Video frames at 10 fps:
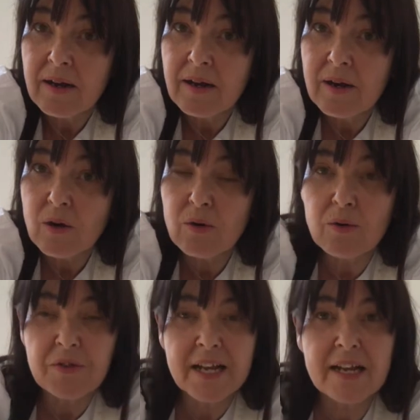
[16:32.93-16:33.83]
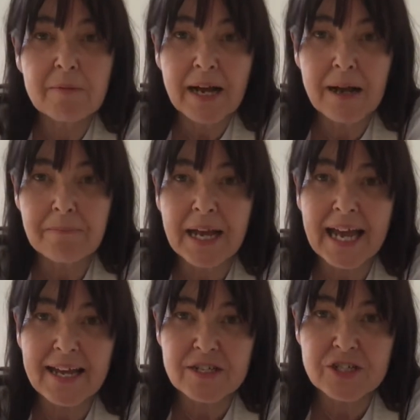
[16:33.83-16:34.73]
Oh, thinking about
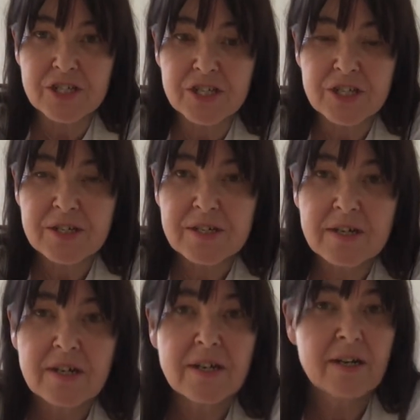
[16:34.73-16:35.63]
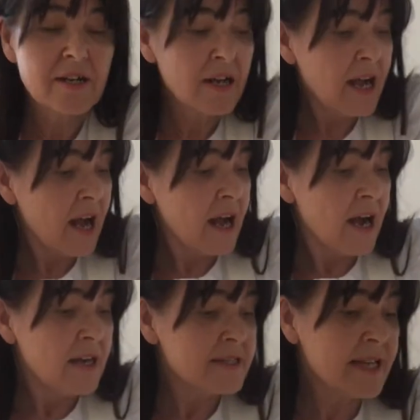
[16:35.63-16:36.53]
pitch.
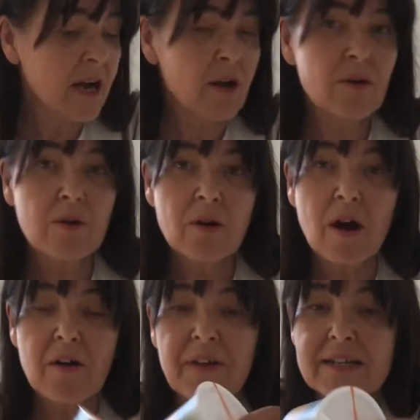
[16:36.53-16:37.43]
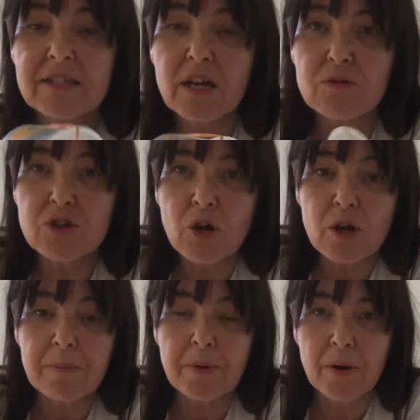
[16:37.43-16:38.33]
So I found an old
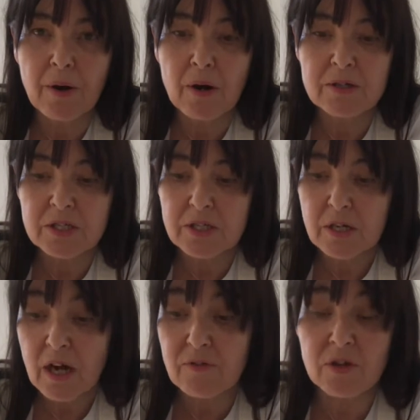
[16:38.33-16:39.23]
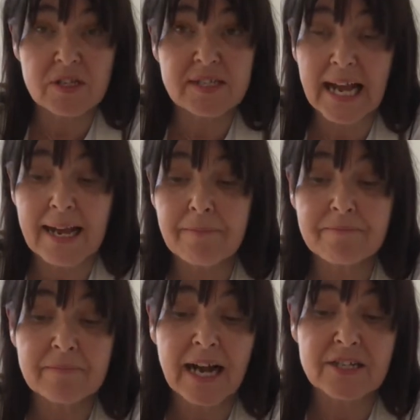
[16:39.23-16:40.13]
yogurt pot. I've got the same